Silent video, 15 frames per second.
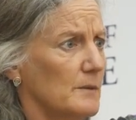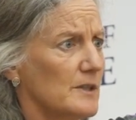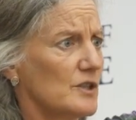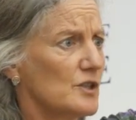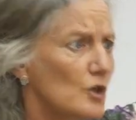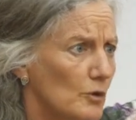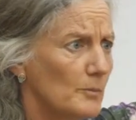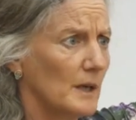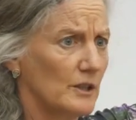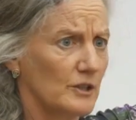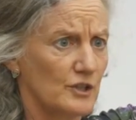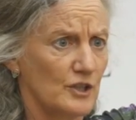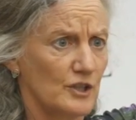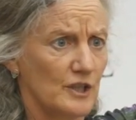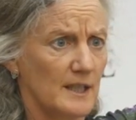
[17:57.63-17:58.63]
it's too
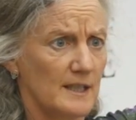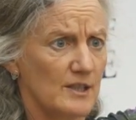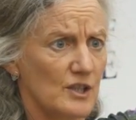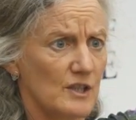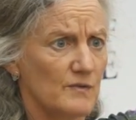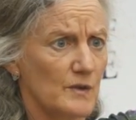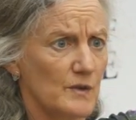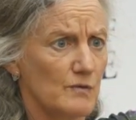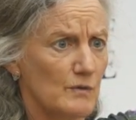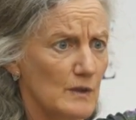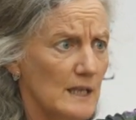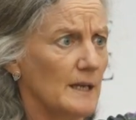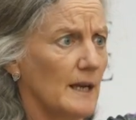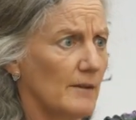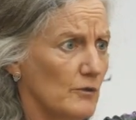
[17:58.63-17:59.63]
much. It just feels
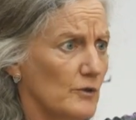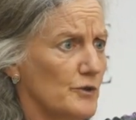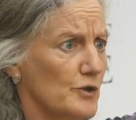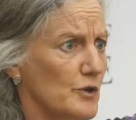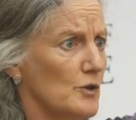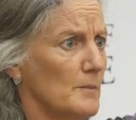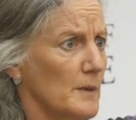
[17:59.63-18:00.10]
really, I've got too